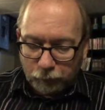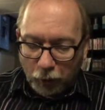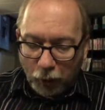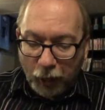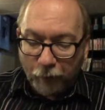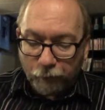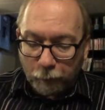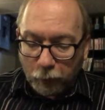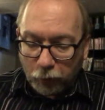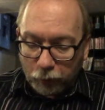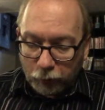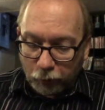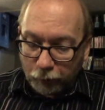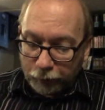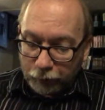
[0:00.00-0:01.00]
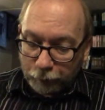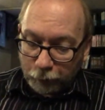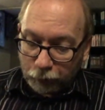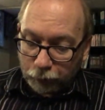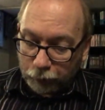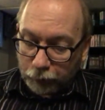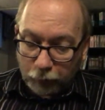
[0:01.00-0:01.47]
I have them all here in a
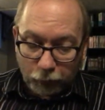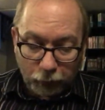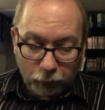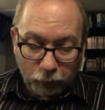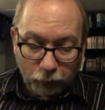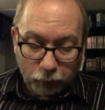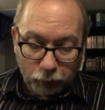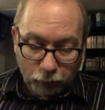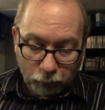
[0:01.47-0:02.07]
special set actually.